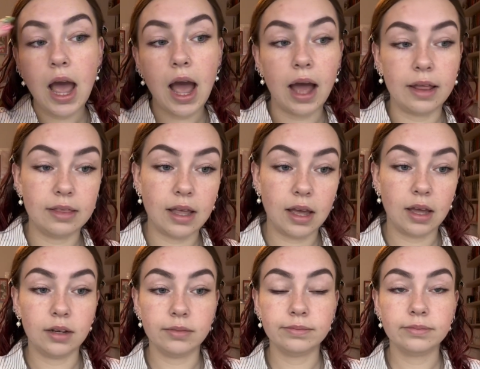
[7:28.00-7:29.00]
and
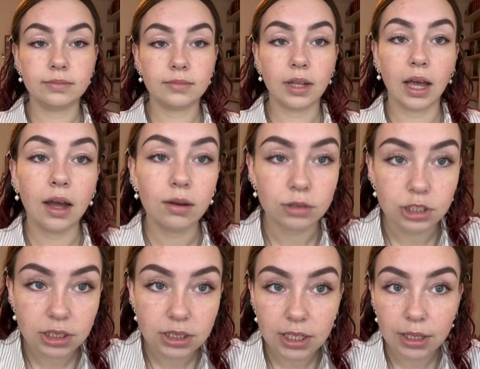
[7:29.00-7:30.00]
then yeah, we'll
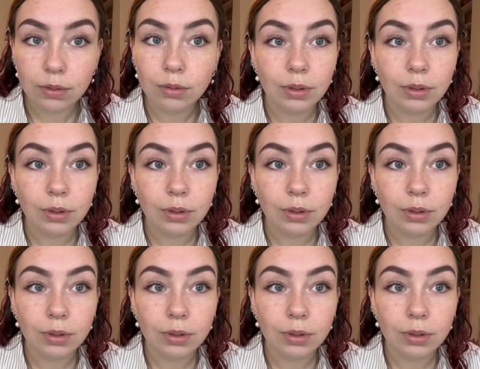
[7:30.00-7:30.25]
just see what